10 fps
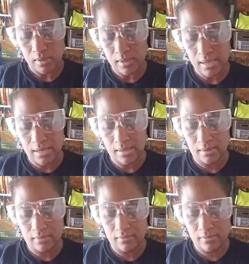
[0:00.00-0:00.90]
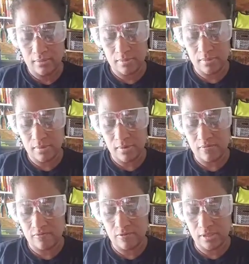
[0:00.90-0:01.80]
The battery is kind of
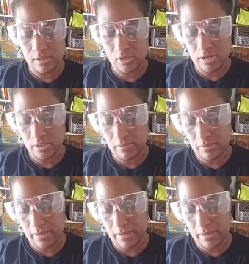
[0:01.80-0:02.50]
low